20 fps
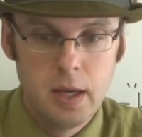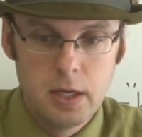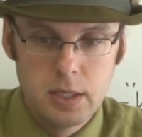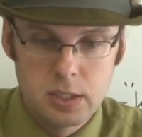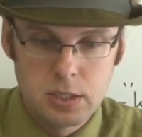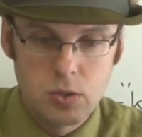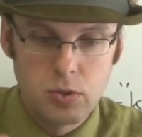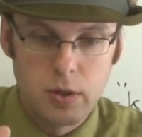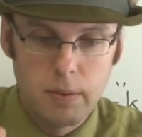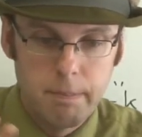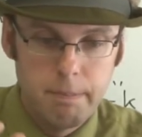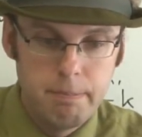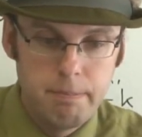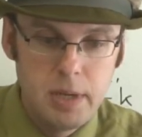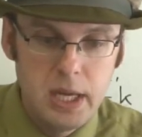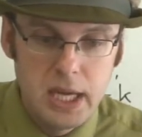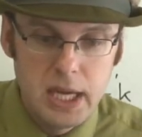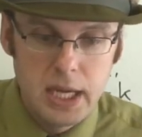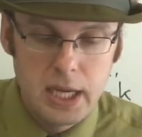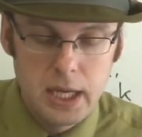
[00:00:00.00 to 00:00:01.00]
So the
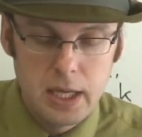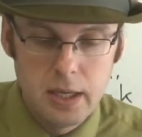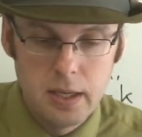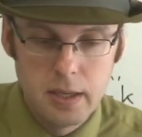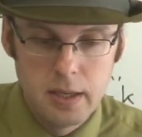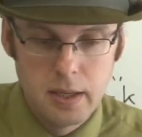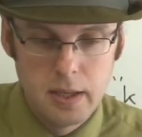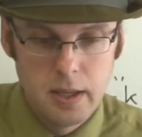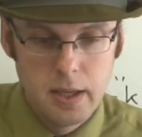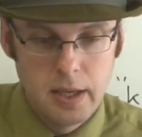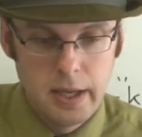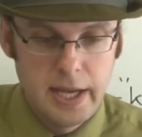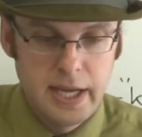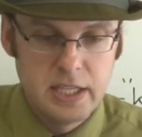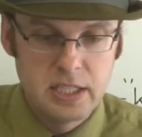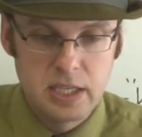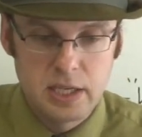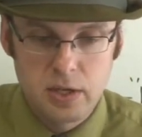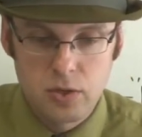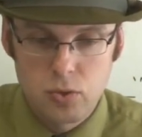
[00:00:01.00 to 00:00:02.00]
mean
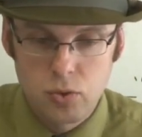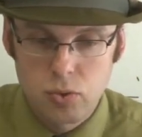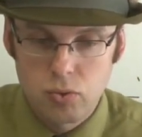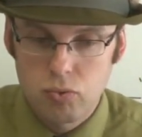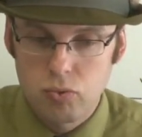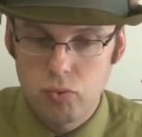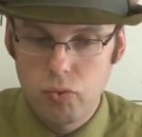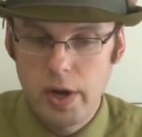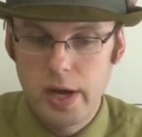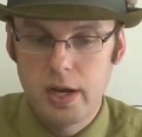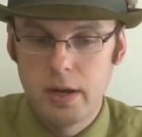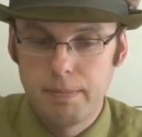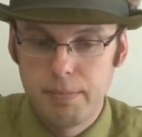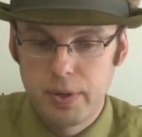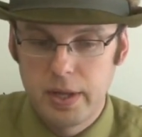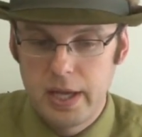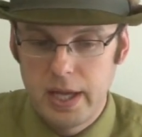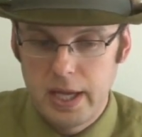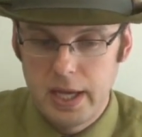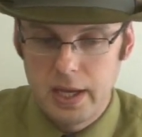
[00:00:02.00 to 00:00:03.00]
is
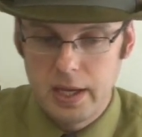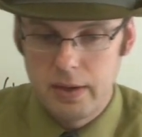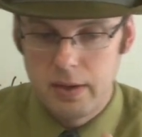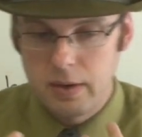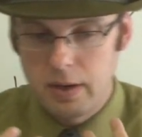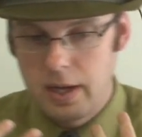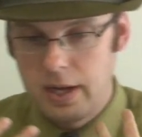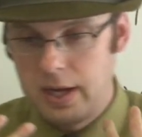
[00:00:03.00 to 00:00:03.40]
incredibly